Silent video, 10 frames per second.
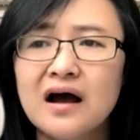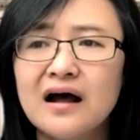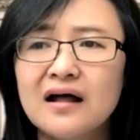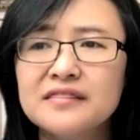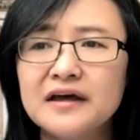
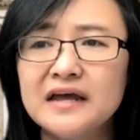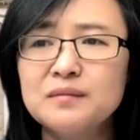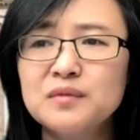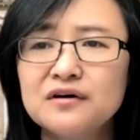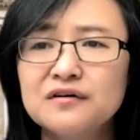And the
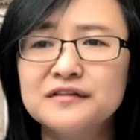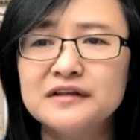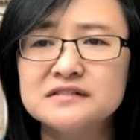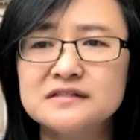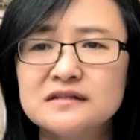aim of
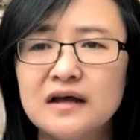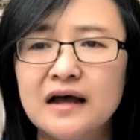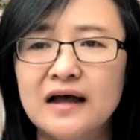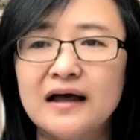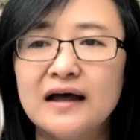this
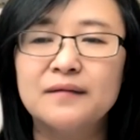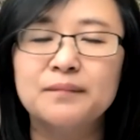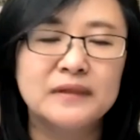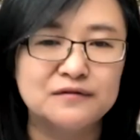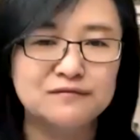
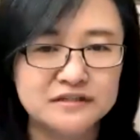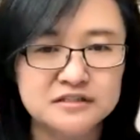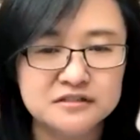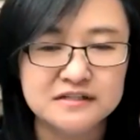event